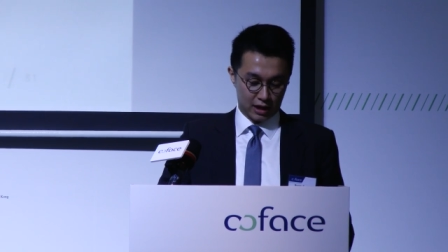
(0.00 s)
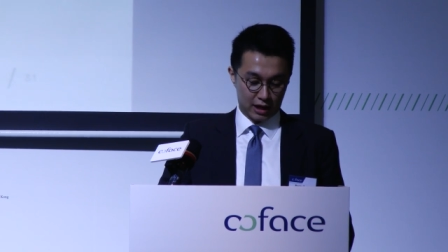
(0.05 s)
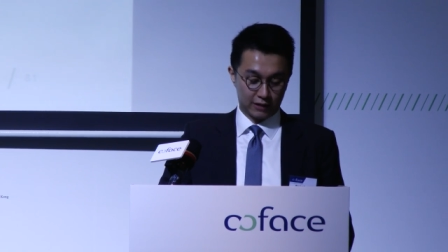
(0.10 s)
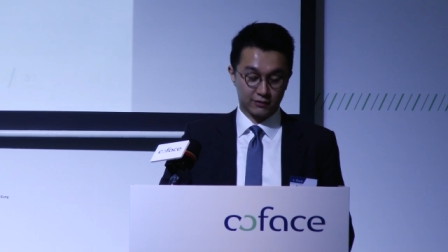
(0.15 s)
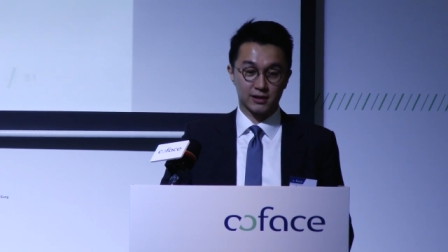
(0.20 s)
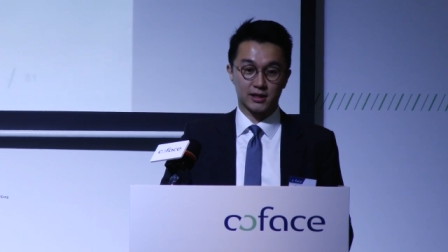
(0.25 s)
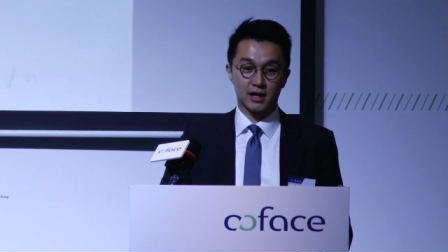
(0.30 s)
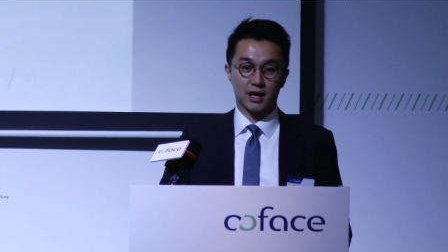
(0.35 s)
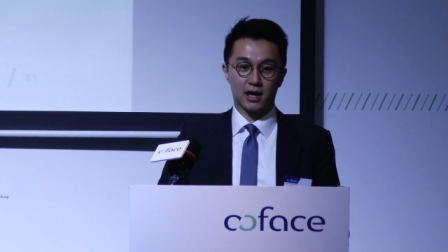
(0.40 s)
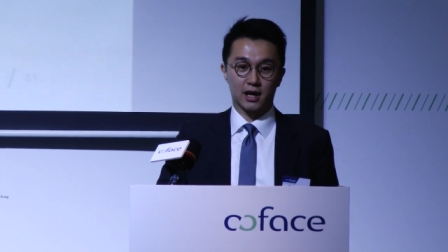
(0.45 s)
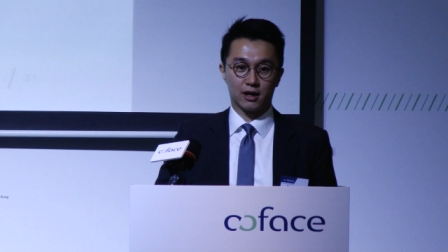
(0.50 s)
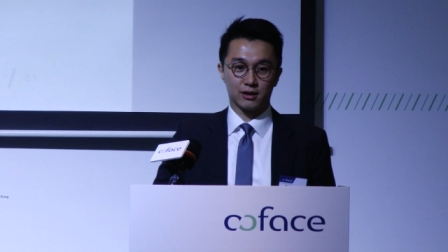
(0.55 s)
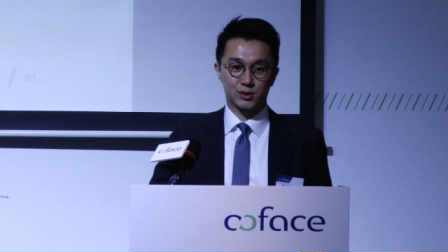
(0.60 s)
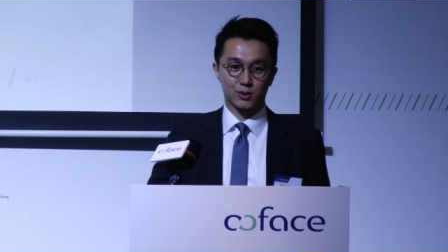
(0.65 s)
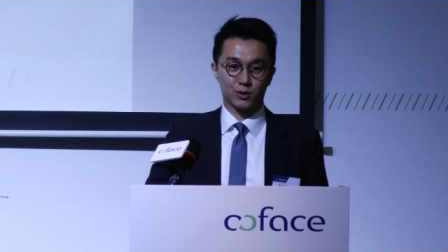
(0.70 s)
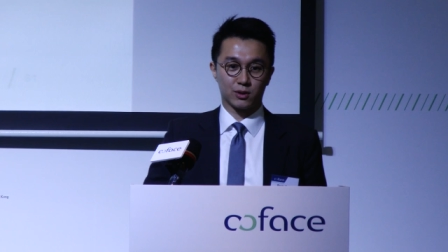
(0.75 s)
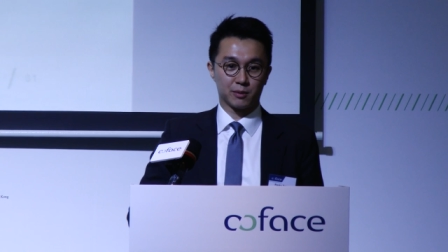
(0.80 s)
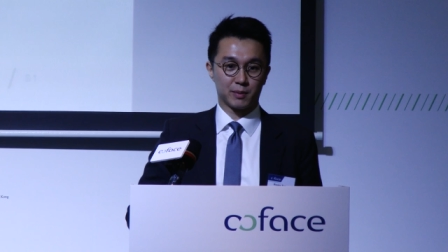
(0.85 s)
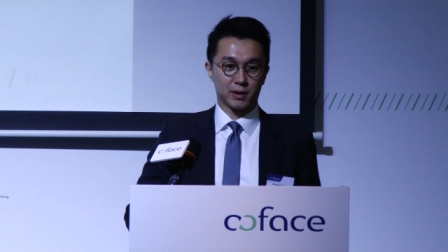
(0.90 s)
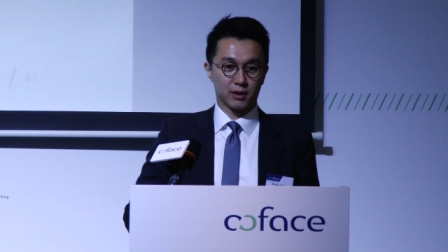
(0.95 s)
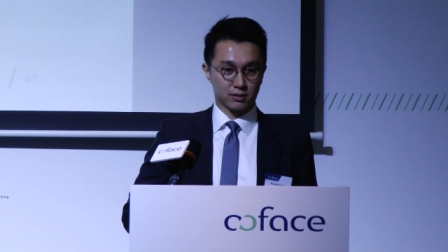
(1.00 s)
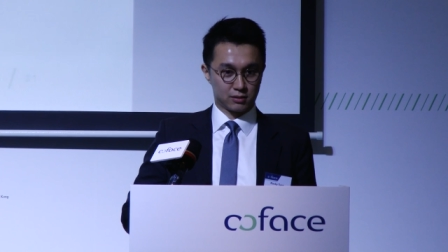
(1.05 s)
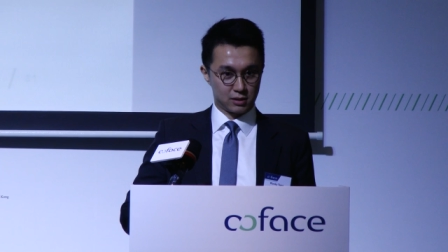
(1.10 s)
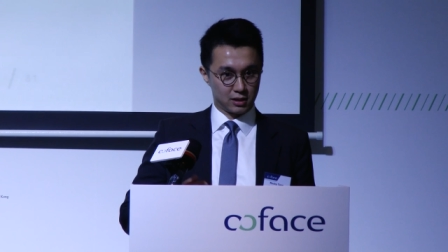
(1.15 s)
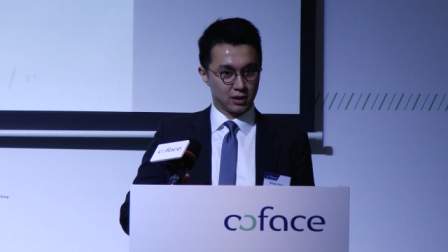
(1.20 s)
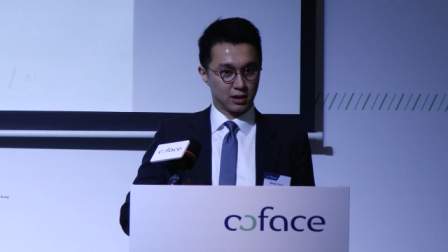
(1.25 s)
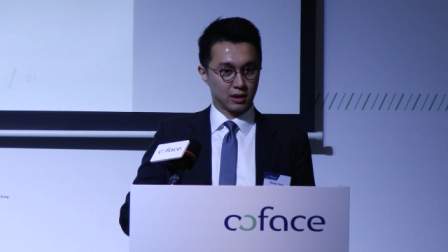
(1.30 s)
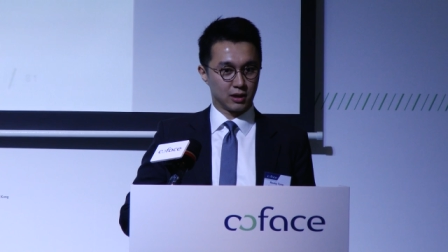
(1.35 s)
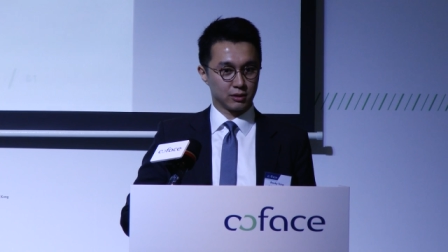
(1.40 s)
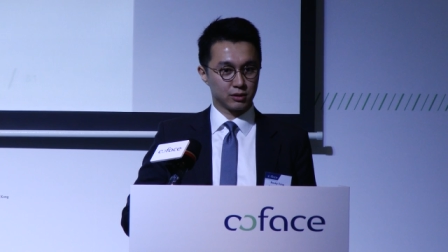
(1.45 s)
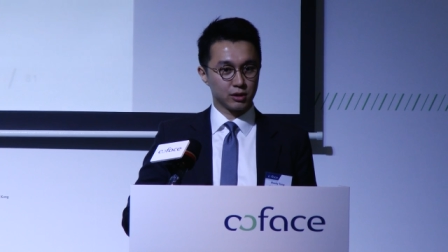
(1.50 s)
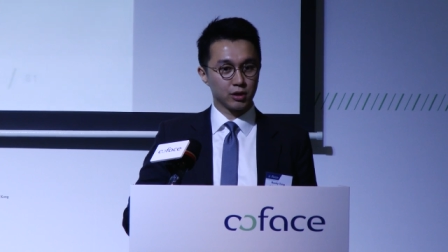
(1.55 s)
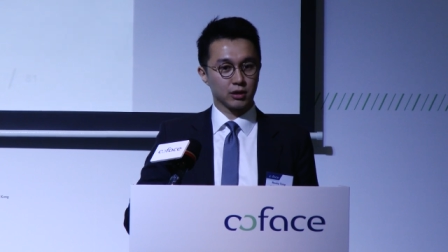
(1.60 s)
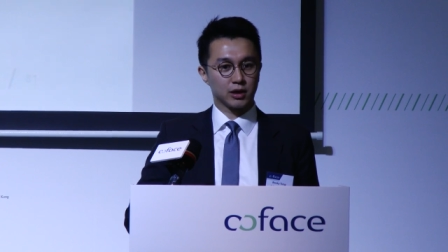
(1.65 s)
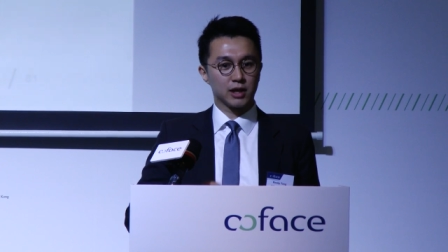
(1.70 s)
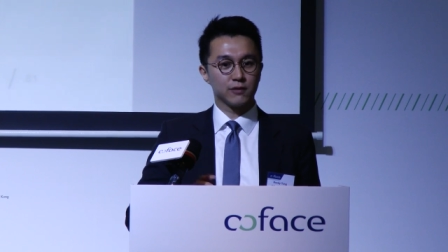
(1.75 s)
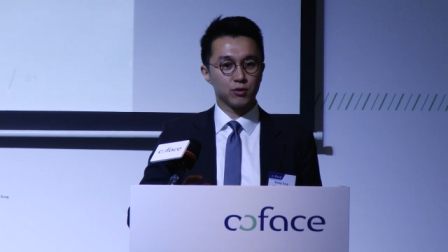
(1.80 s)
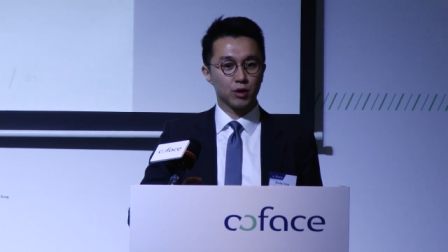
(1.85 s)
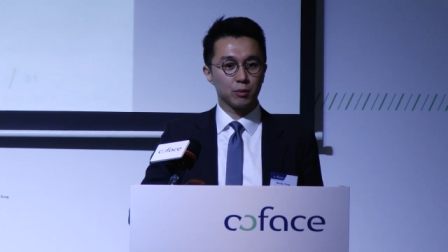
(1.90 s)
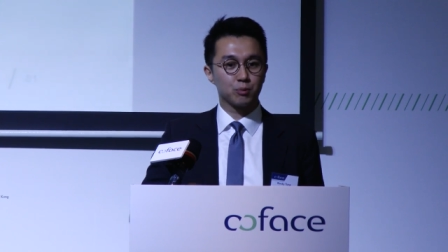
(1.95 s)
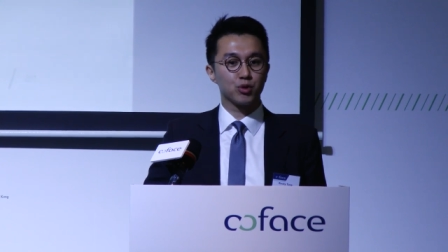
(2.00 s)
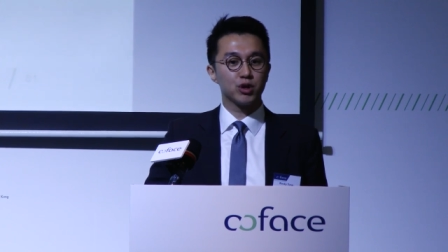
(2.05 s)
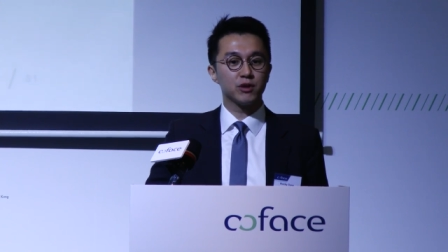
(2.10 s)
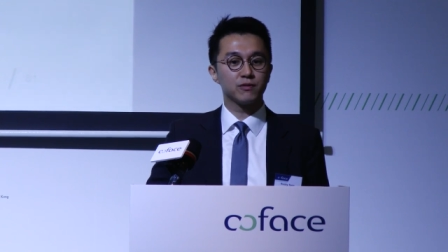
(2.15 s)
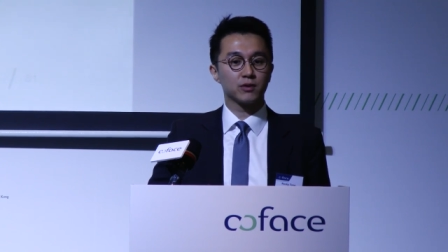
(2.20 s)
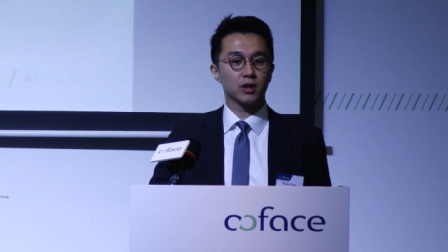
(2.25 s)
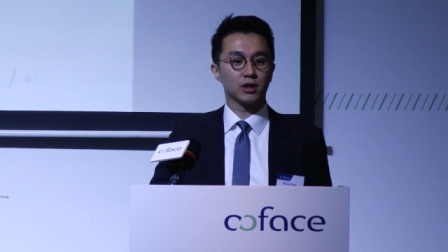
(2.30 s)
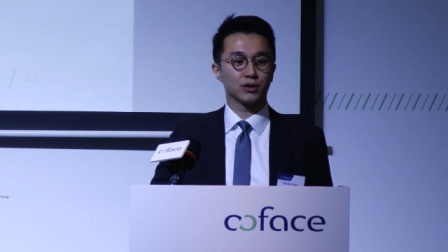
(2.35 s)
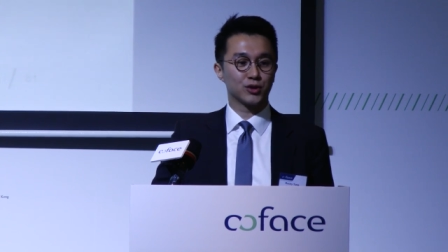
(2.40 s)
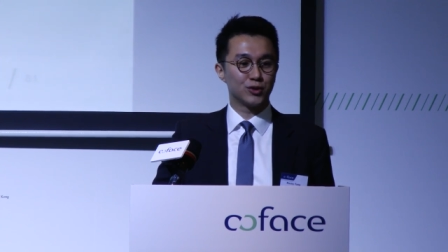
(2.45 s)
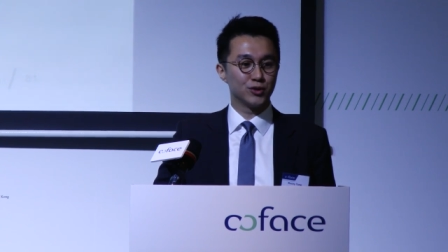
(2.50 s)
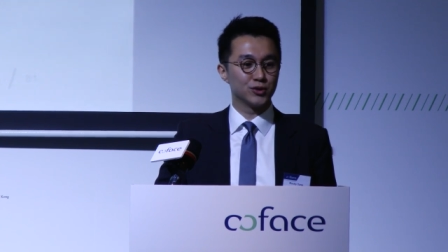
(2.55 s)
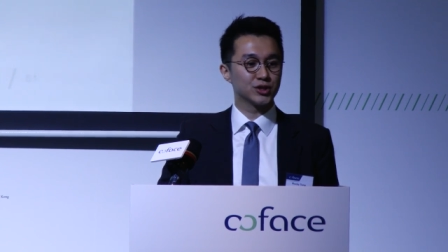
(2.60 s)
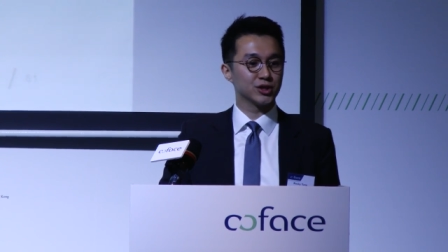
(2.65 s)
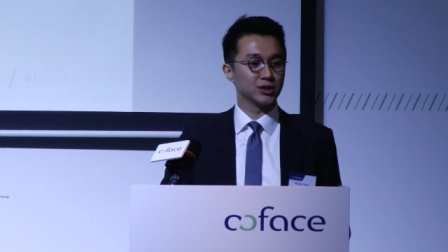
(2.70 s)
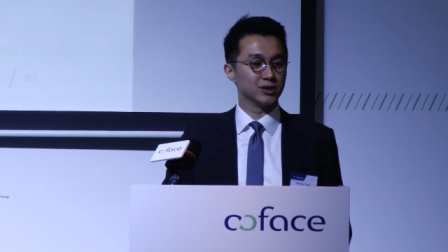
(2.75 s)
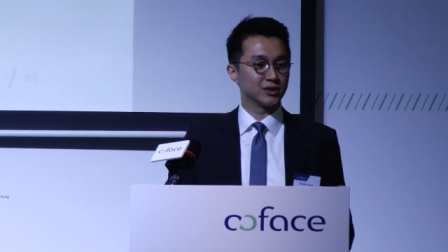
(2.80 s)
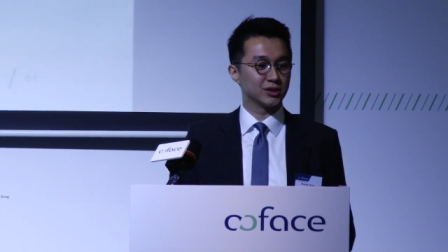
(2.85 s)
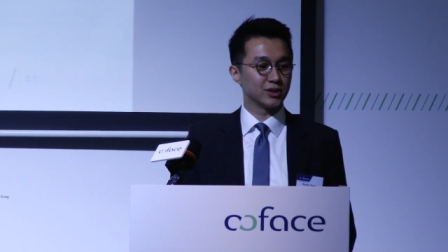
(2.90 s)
After that, I'll talk about, uh, you know, give you a brief conclusion,